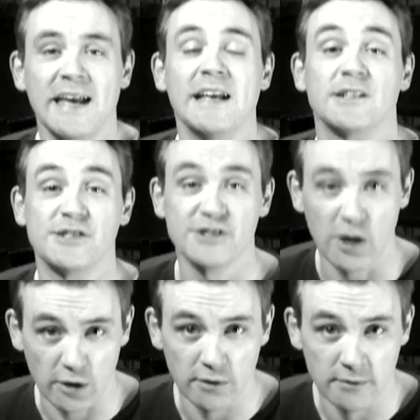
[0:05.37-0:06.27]
in a
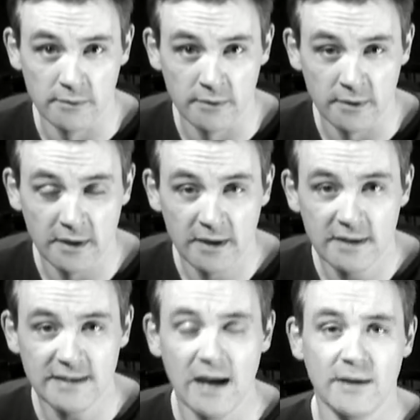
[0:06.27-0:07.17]
song.
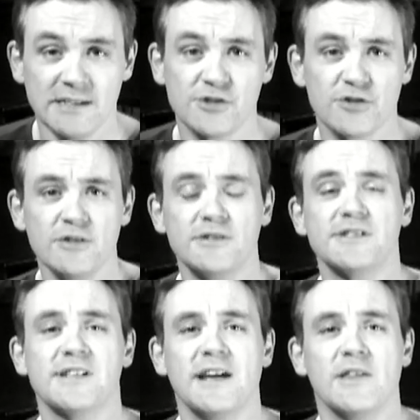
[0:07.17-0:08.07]
Now, it's true to
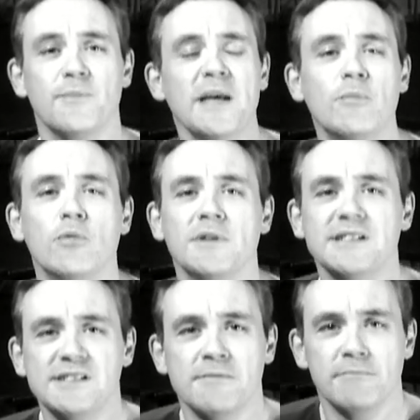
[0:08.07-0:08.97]
say that people
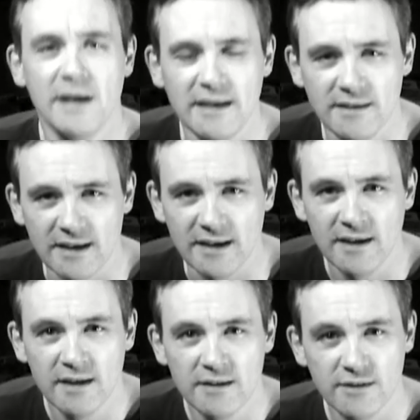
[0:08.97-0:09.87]
listen mainly
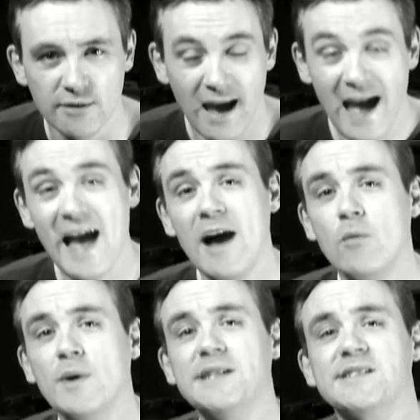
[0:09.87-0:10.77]
to how
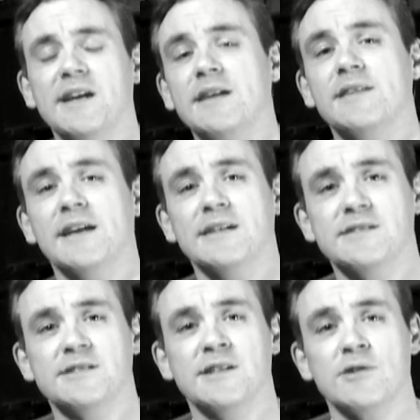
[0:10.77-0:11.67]
we say
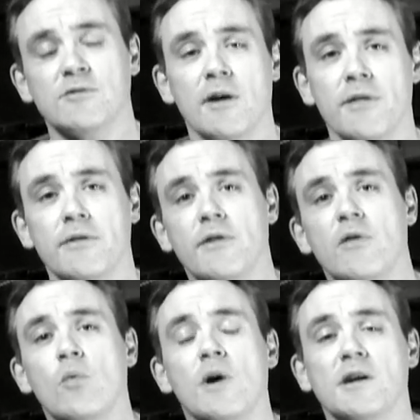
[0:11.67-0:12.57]
things rather than
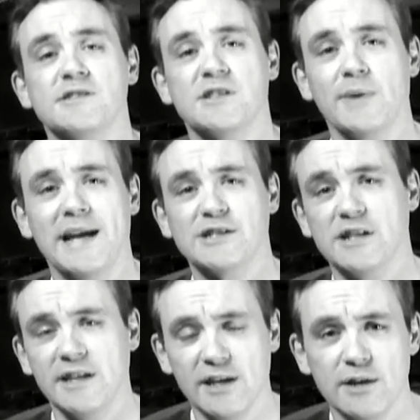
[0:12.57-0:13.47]
the words that we
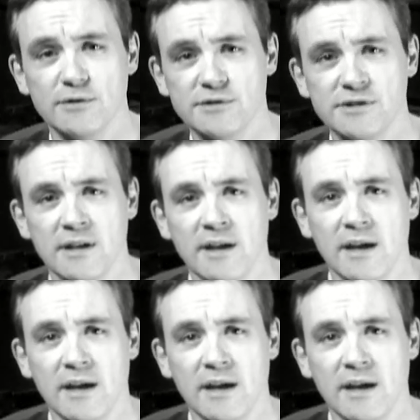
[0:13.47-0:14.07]
actually use.